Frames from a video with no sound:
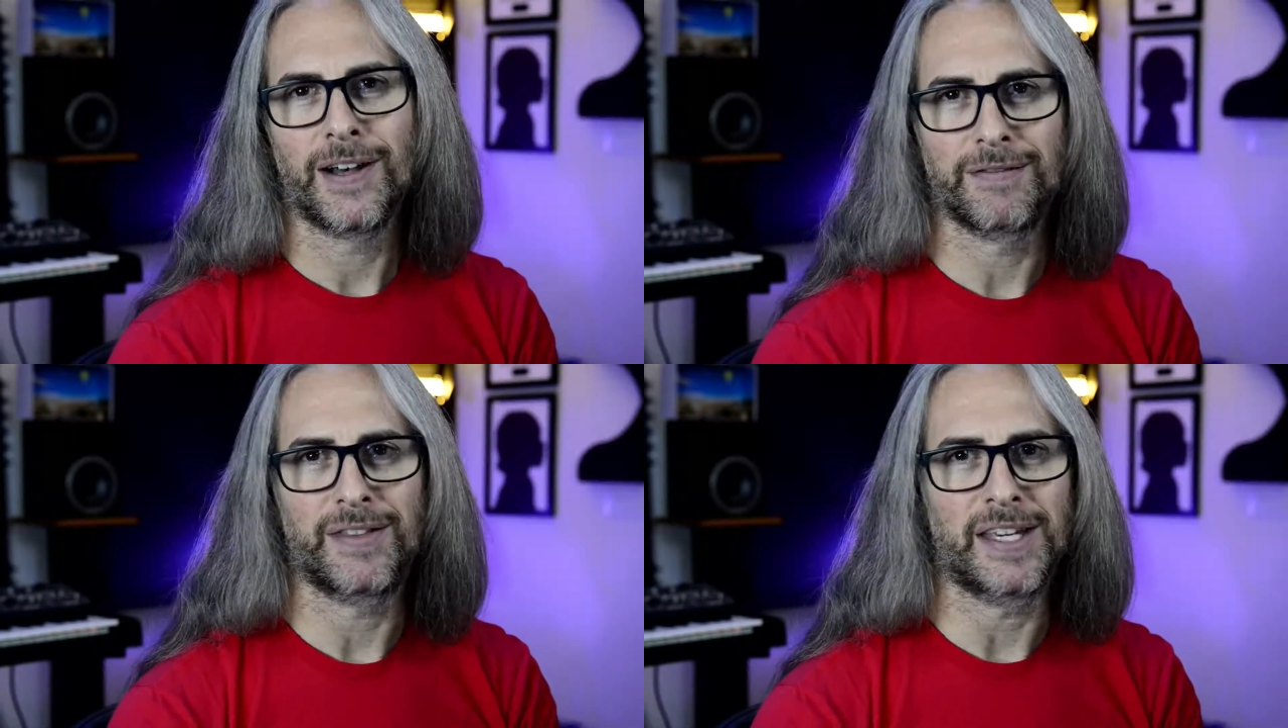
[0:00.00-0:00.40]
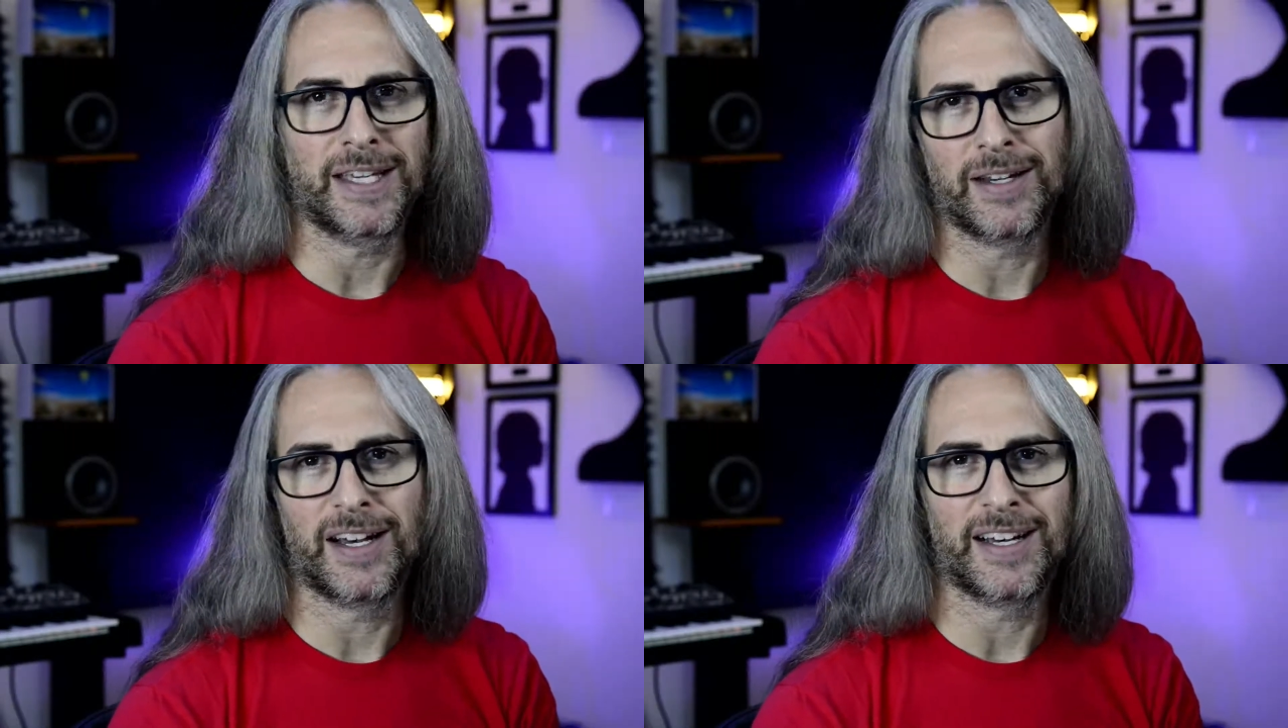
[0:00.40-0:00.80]
of
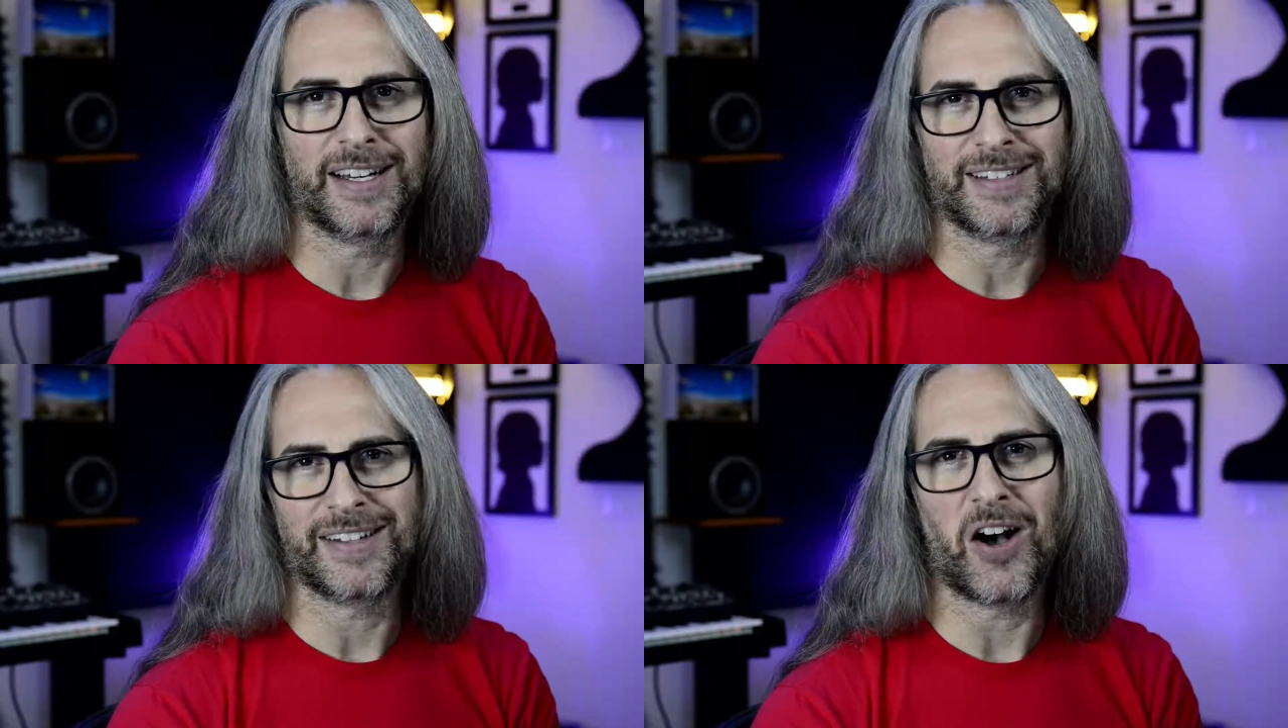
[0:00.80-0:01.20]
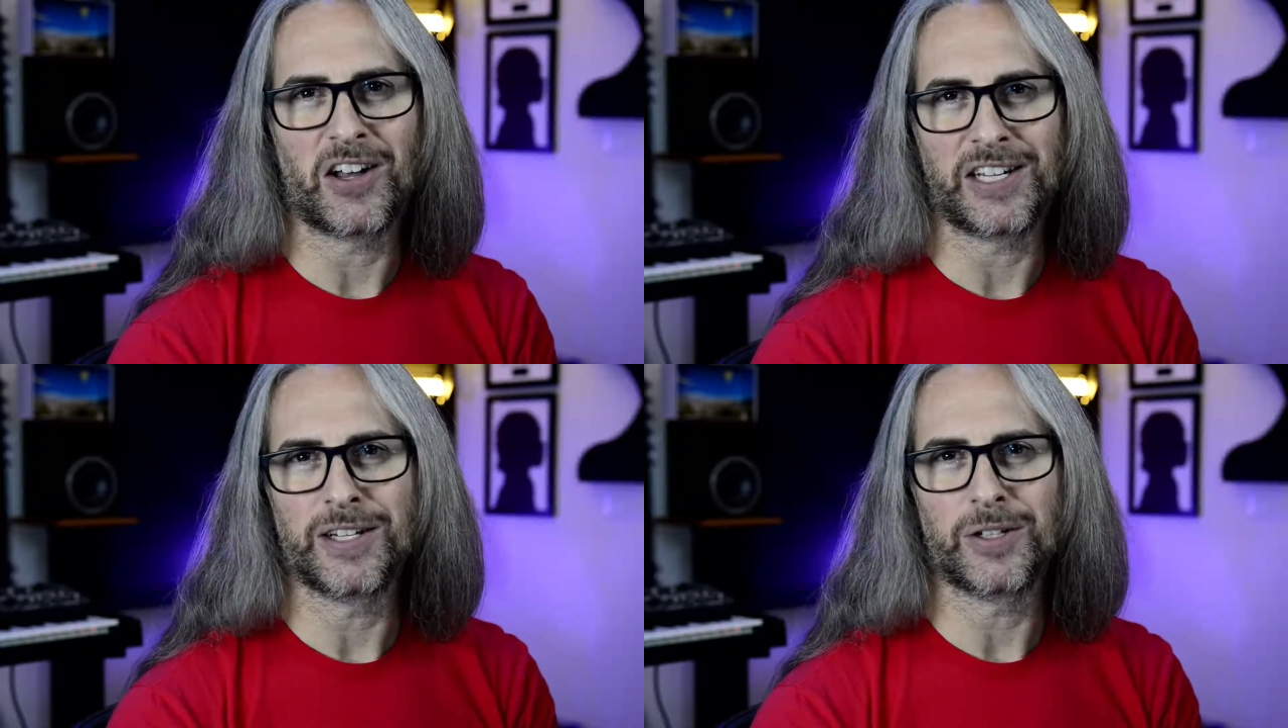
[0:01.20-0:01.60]
the uh,
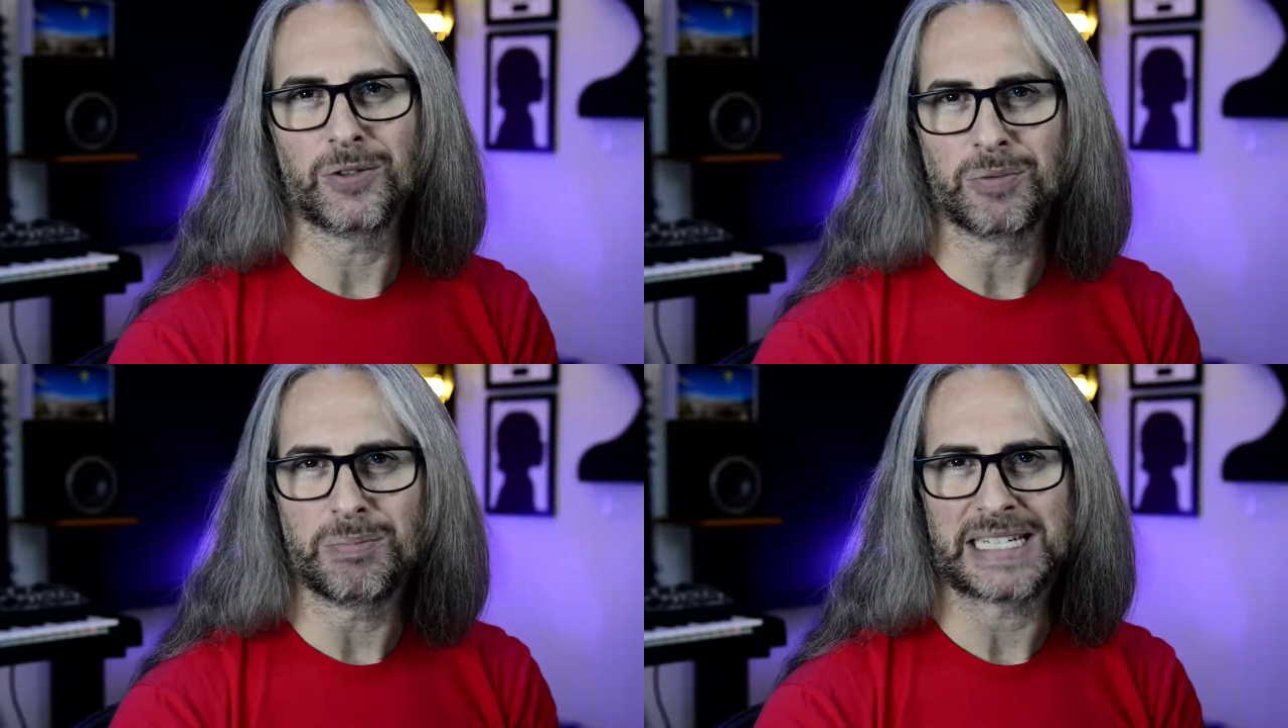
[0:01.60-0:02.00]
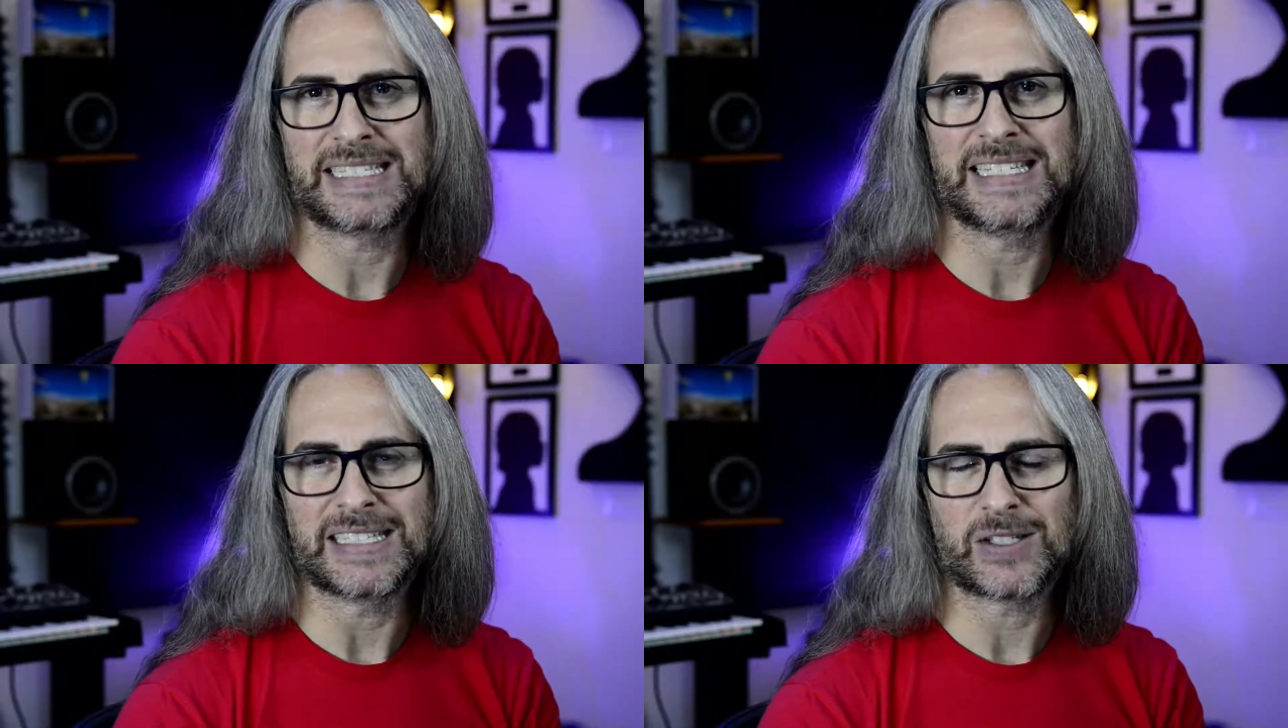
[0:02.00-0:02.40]
audio
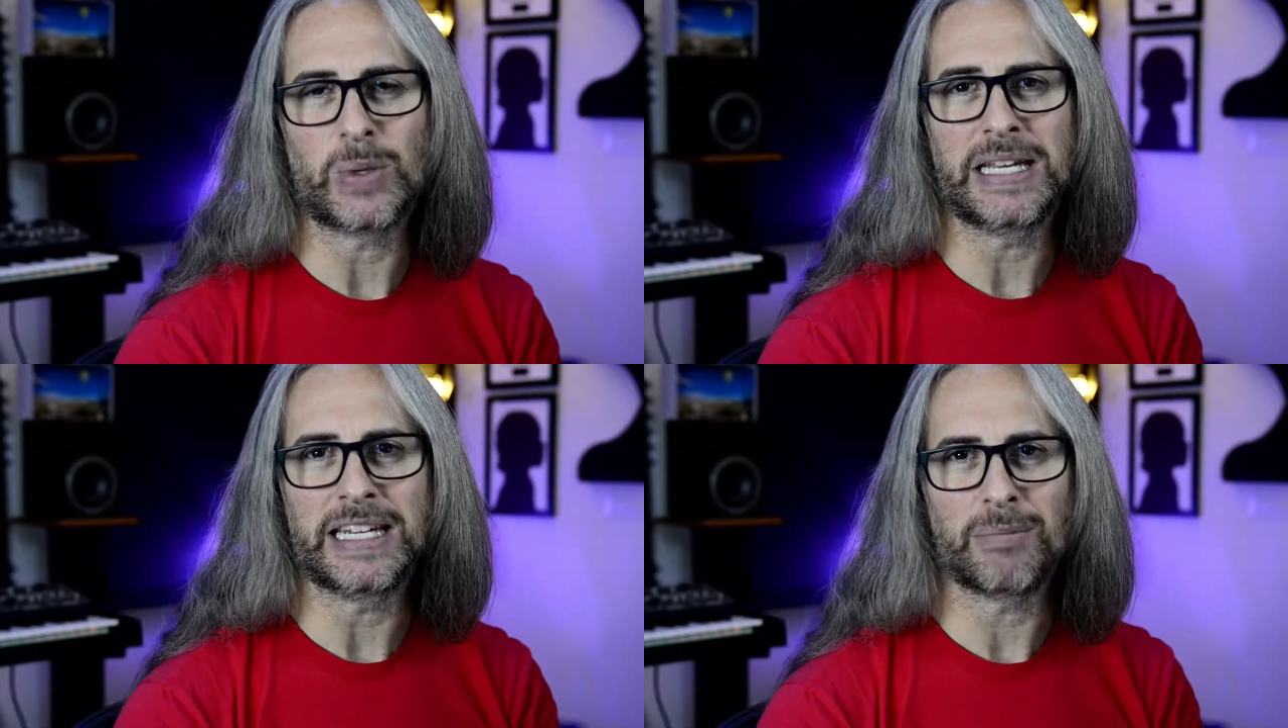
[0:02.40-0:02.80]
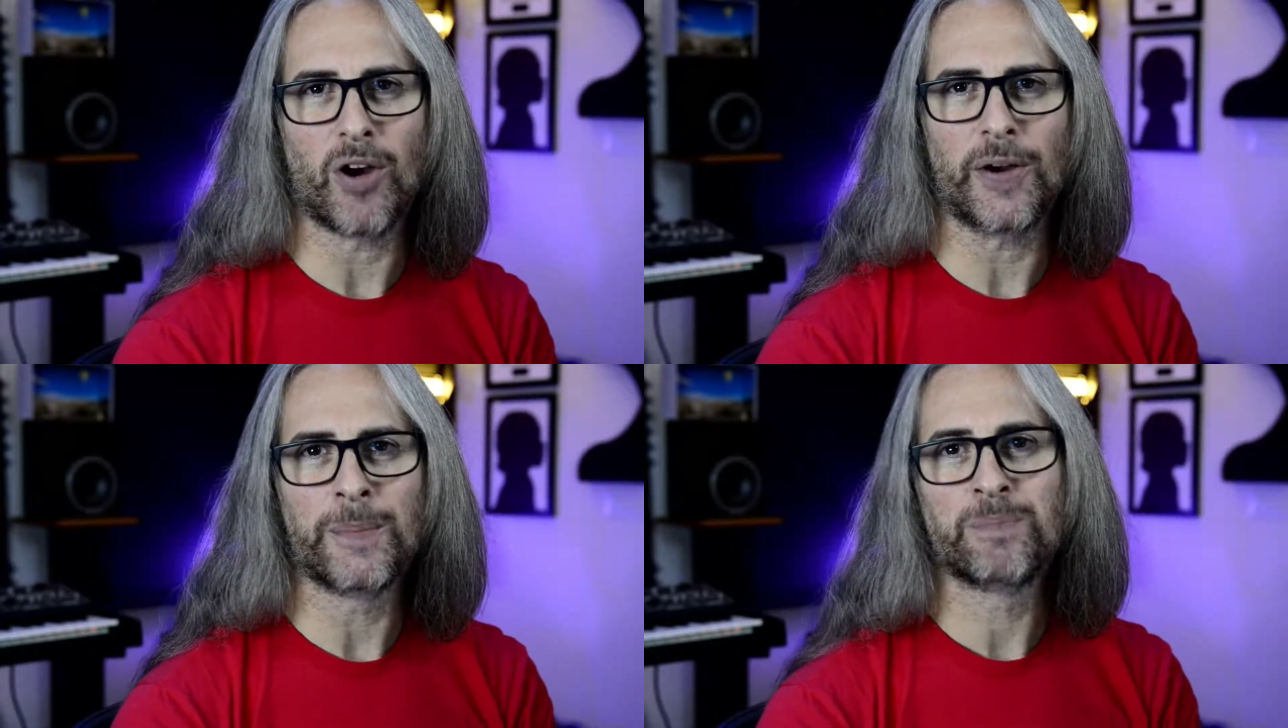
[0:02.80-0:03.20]
mixing, sweetening
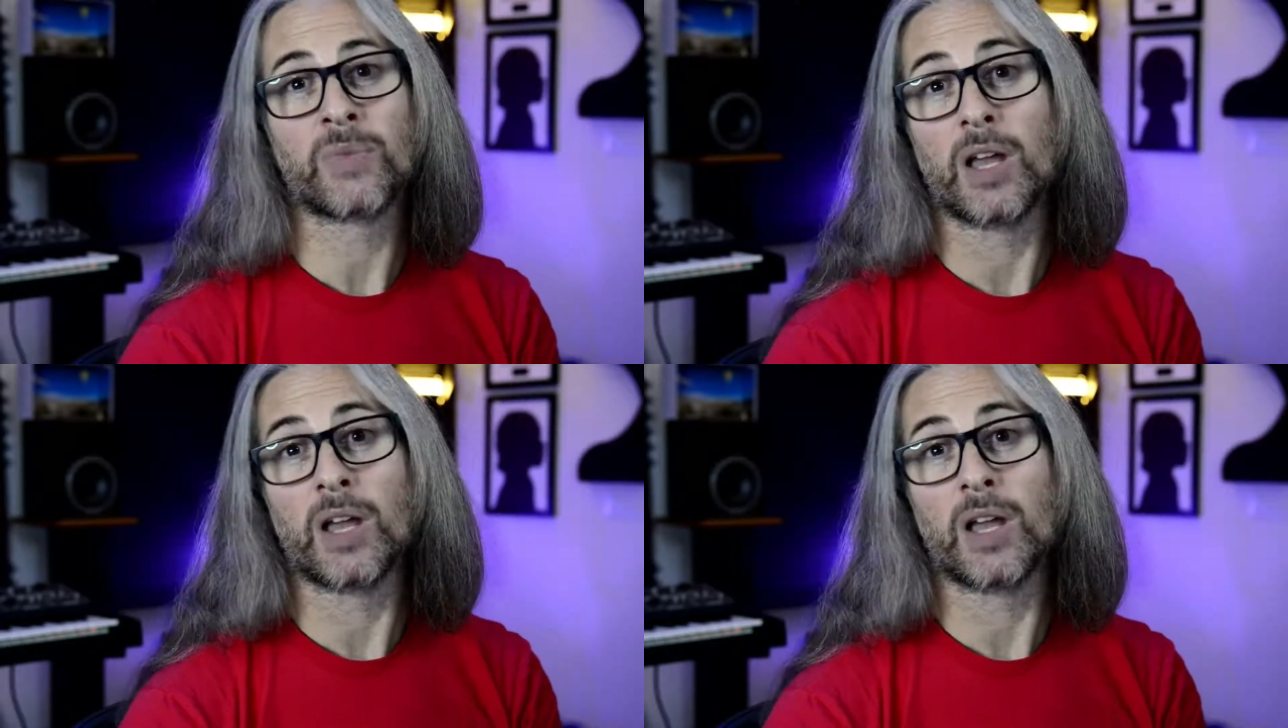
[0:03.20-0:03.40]
part.